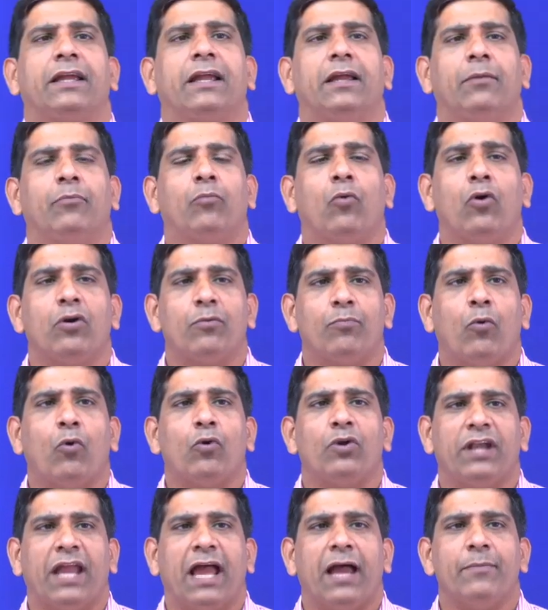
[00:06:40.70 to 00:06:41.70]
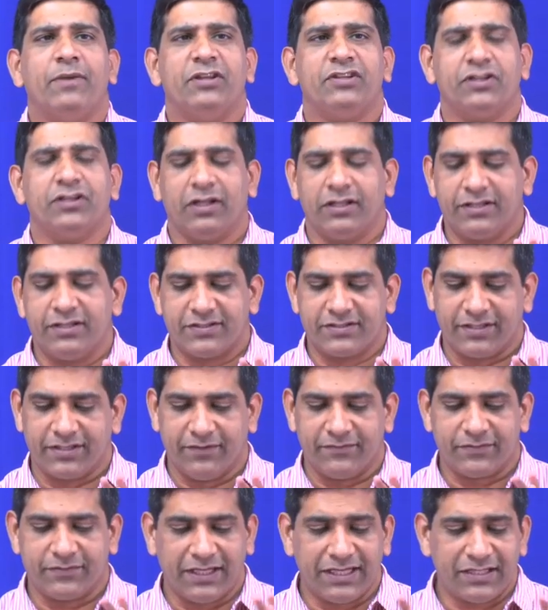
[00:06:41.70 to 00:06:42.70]
a bone damage and other
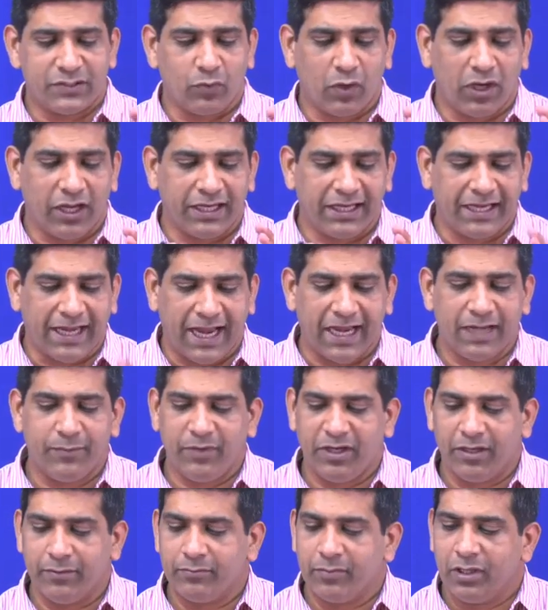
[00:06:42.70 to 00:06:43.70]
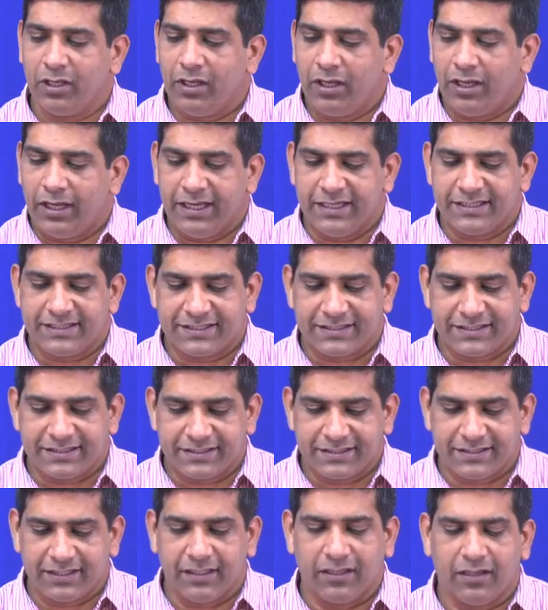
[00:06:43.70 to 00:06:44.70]
stuff. So that's why cadmium
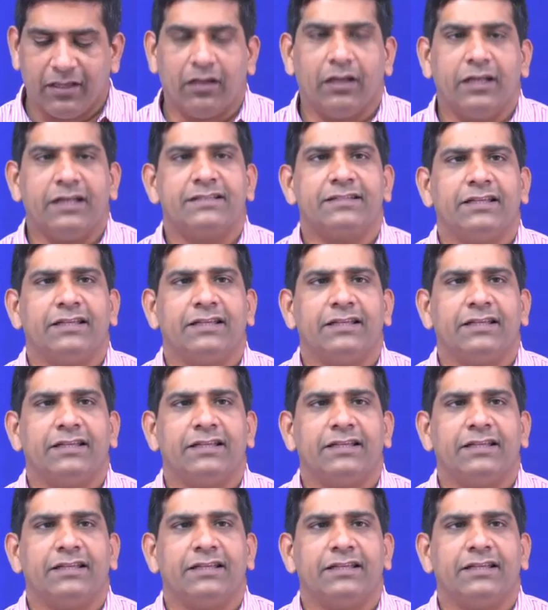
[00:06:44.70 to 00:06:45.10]
it's a